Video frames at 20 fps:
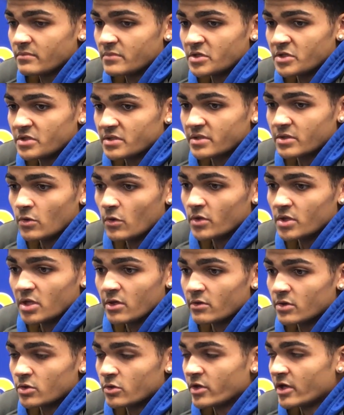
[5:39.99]
Just going
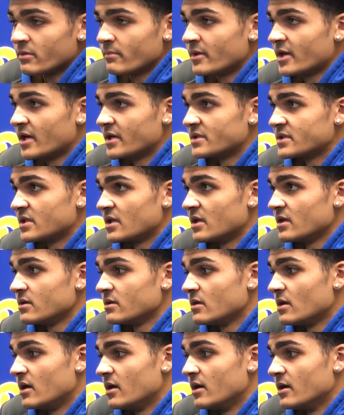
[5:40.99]
there with a great mindset.
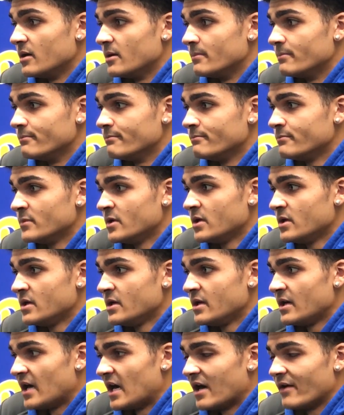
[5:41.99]
Um,
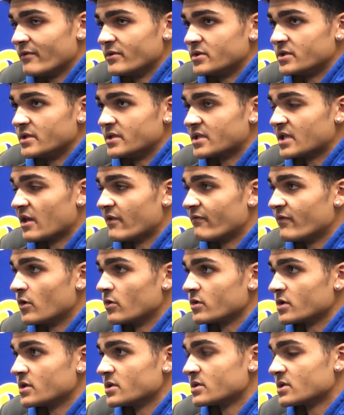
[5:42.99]
obviously, stay
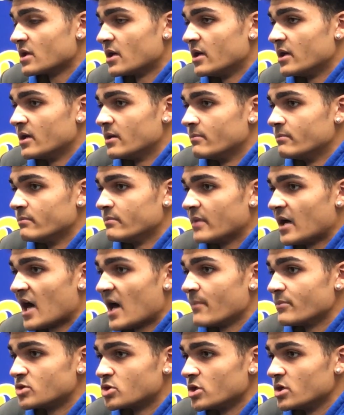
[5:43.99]
focused. Um,
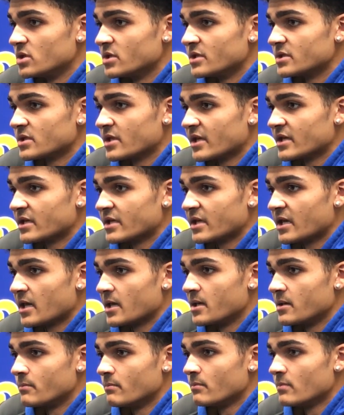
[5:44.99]
I'm treating this like a
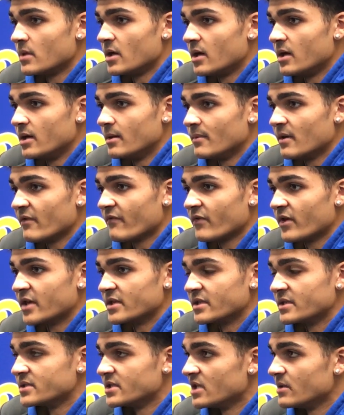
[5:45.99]
game. Um, I feel
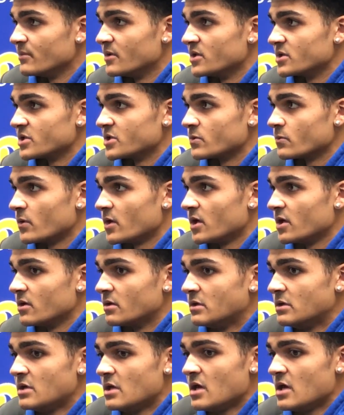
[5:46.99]
like the team is as well.